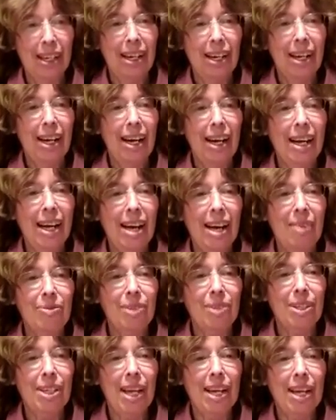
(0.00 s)
I have
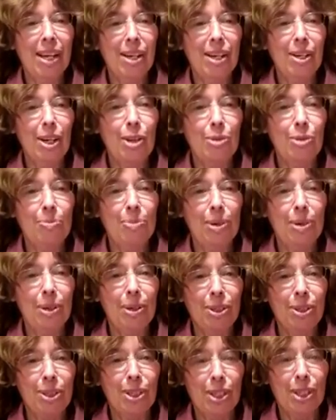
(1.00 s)
to take another
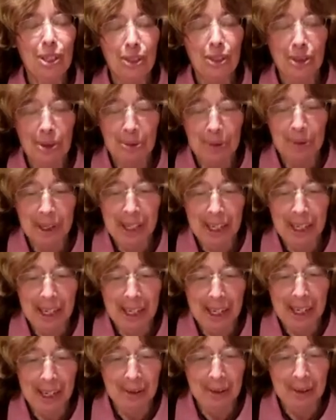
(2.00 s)
person into
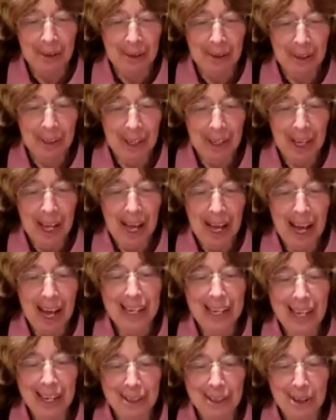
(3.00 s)
account. I
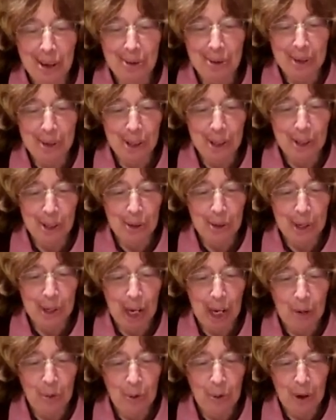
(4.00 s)
can't always do what
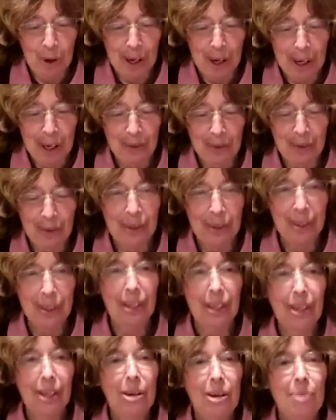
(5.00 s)
I want.
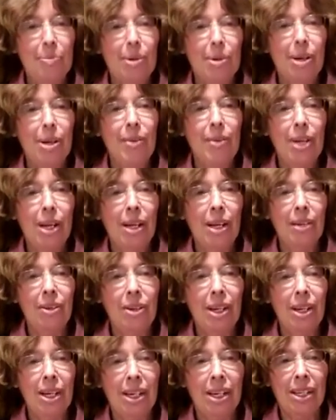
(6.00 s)
But on the other
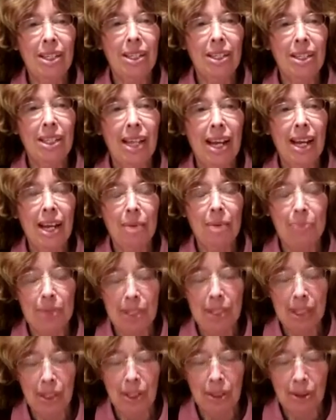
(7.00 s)
hand, it taps
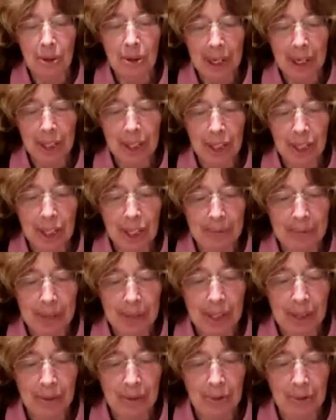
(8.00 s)
into Hashem's
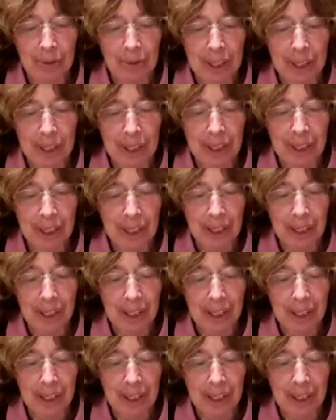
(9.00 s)
infinity.